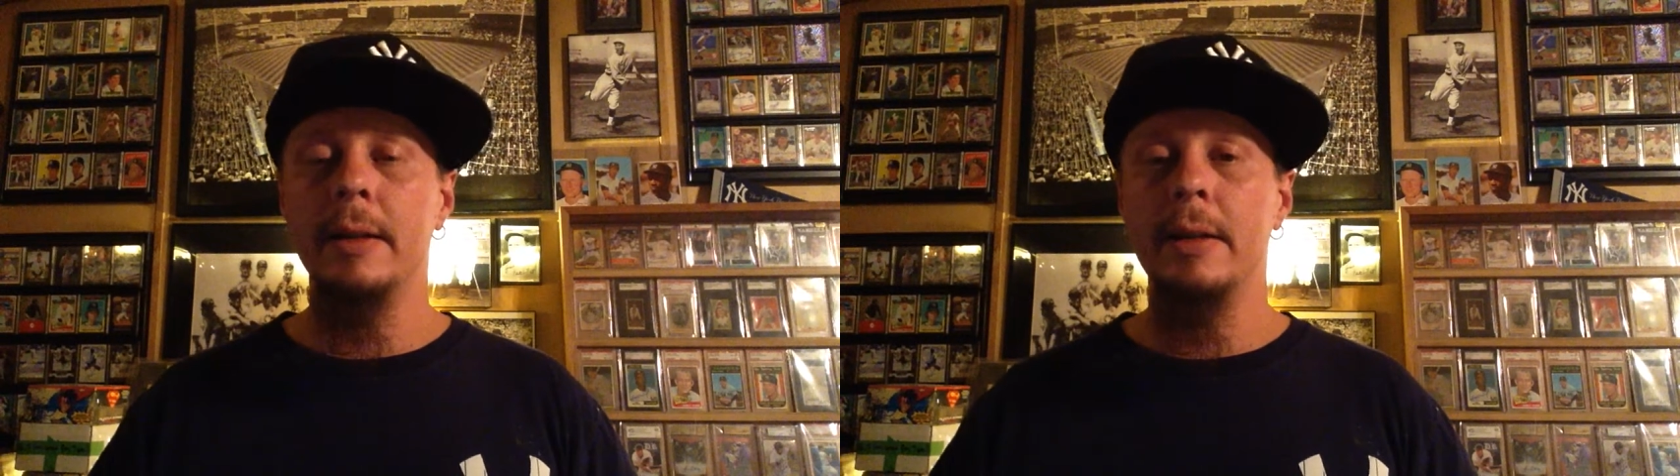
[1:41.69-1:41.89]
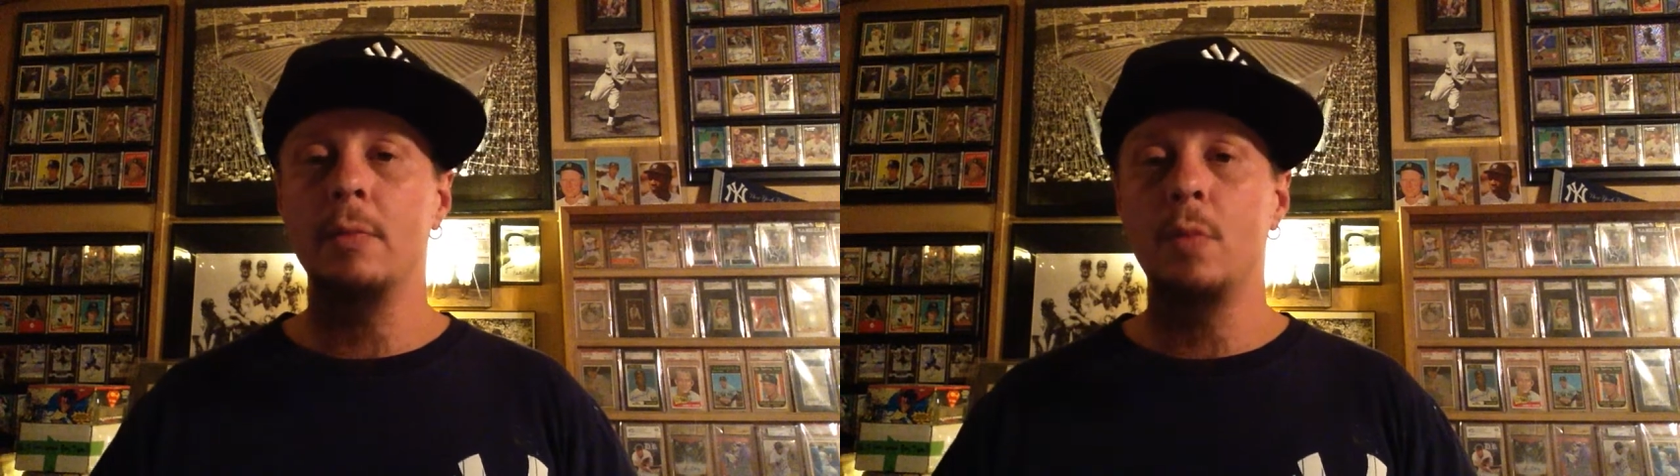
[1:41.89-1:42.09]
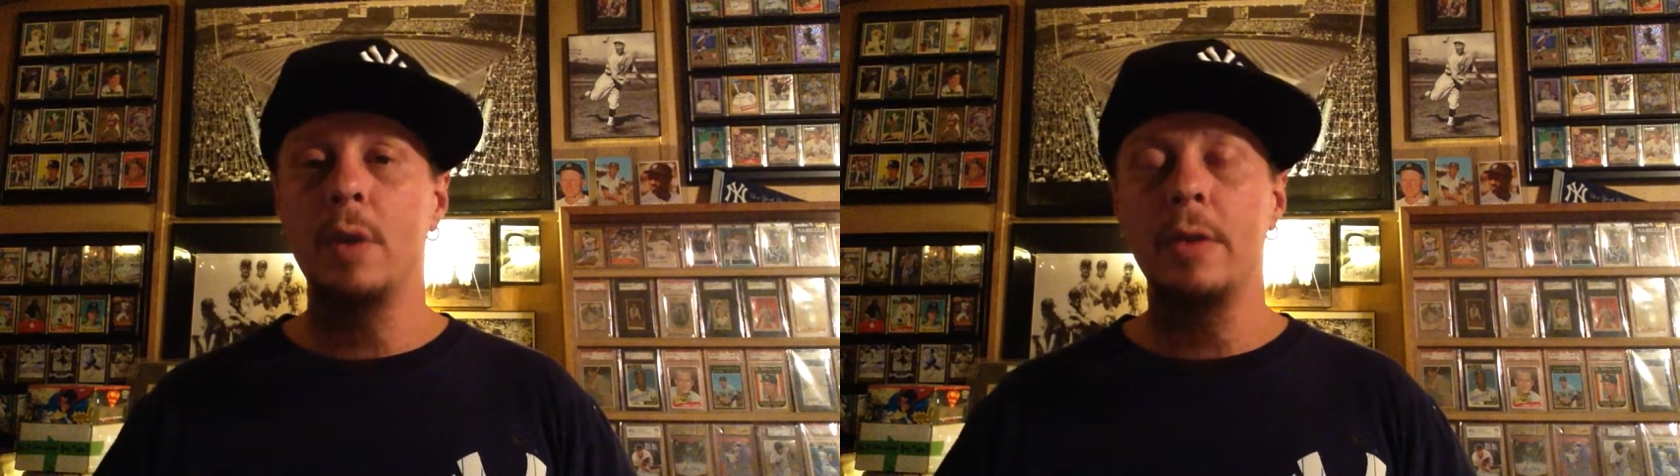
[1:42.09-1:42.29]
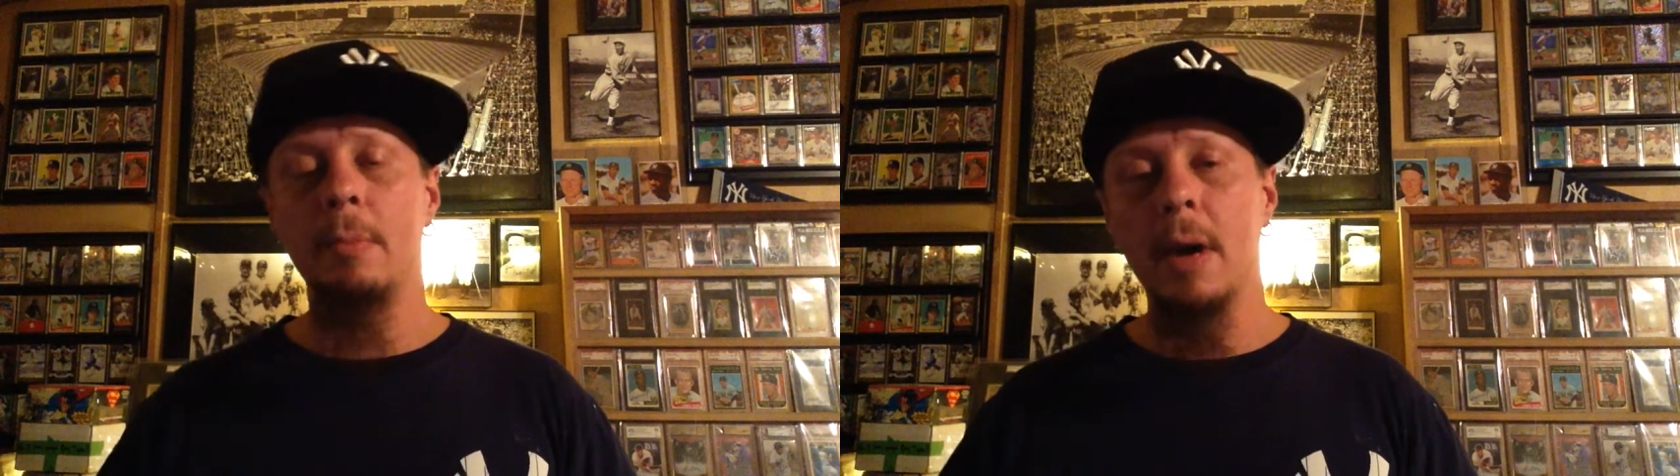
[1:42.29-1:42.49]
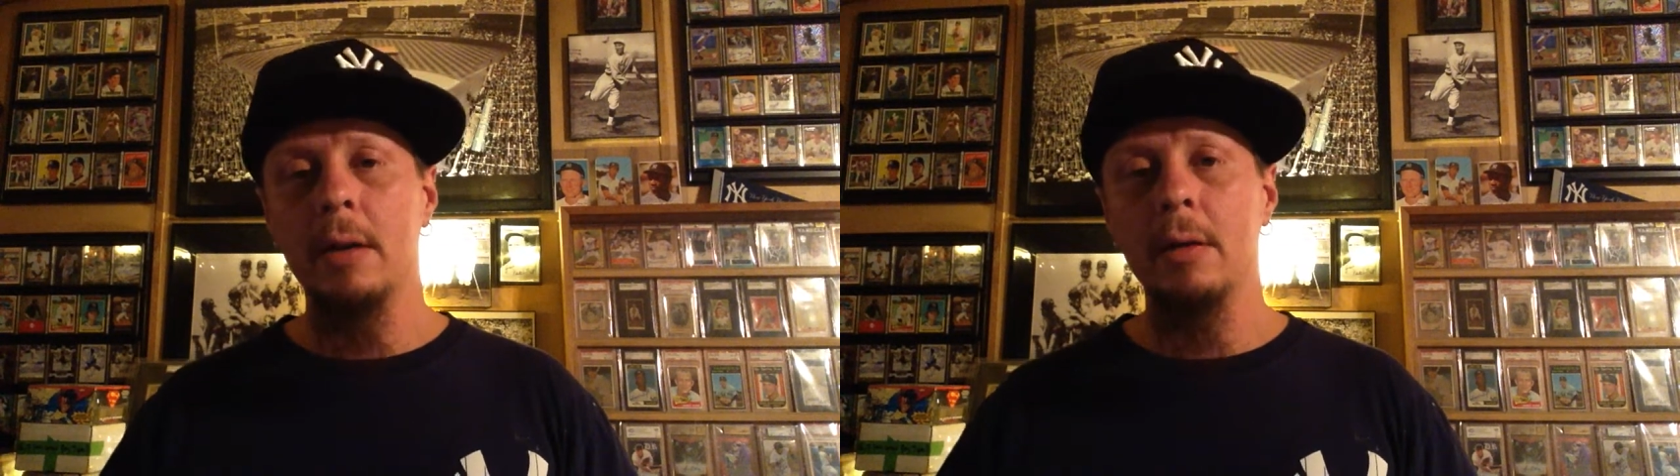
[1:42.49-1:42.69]
in one of their
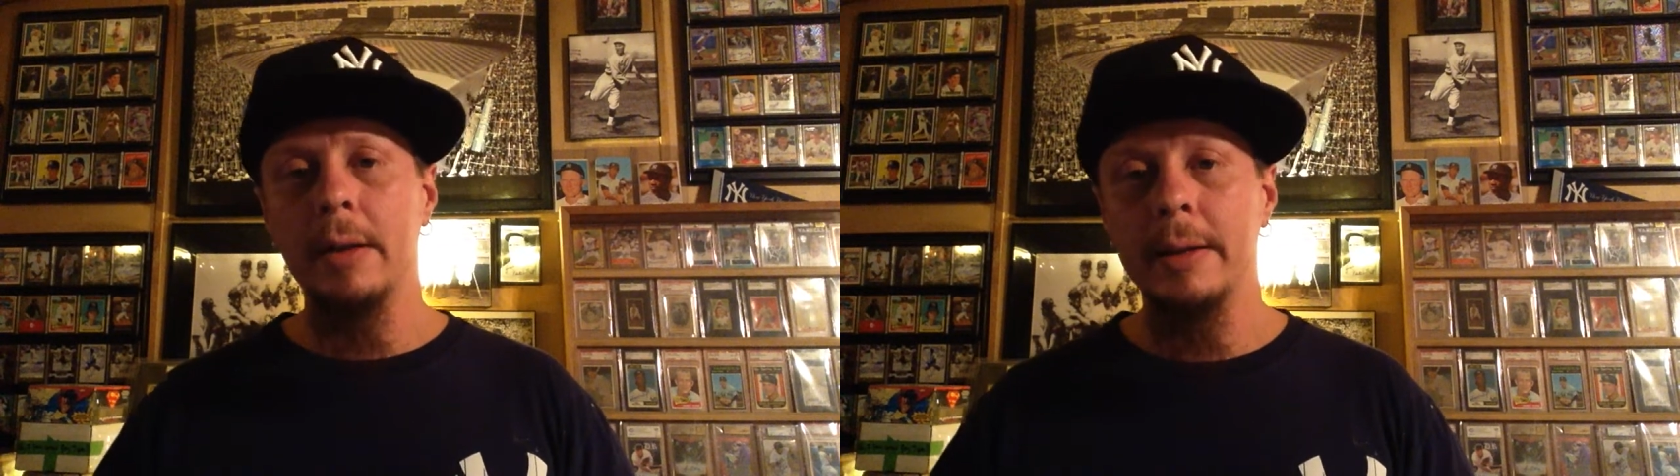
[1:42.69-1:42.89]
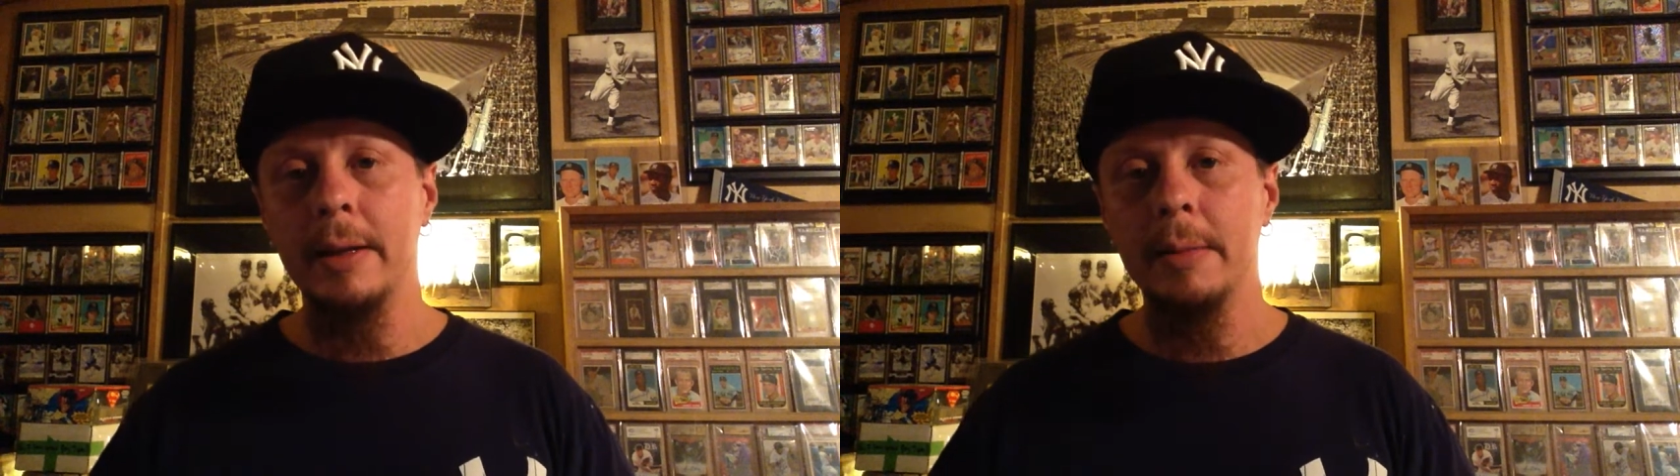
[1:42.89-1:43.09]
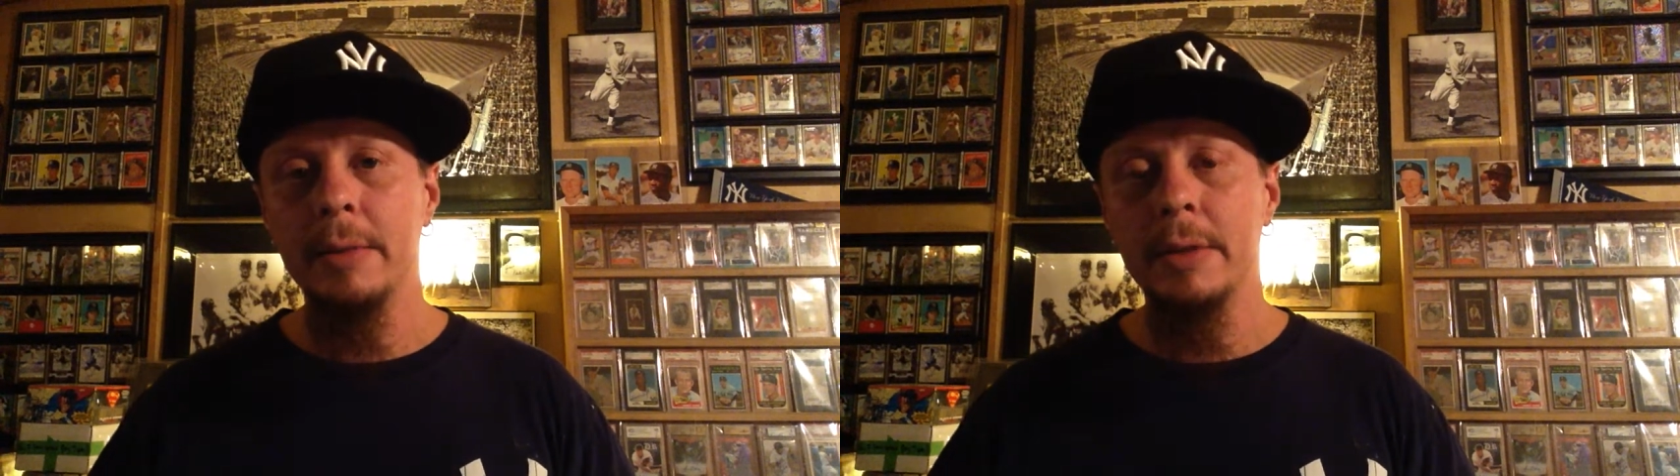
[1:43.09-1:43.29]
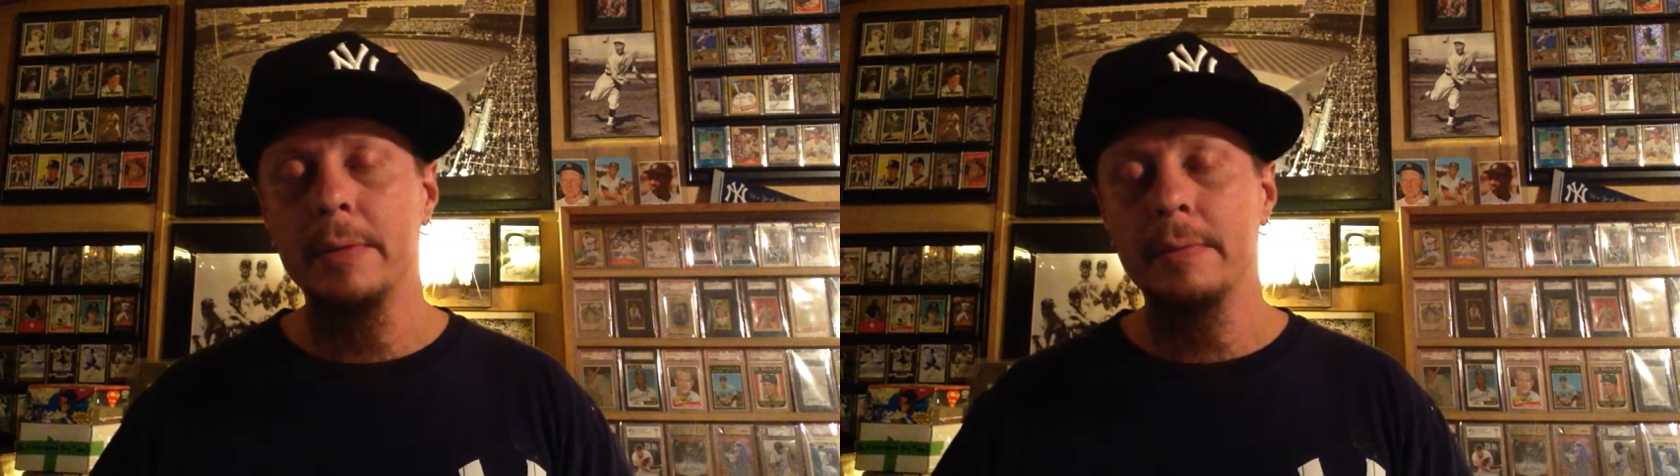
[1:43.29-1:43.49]
minor league teams,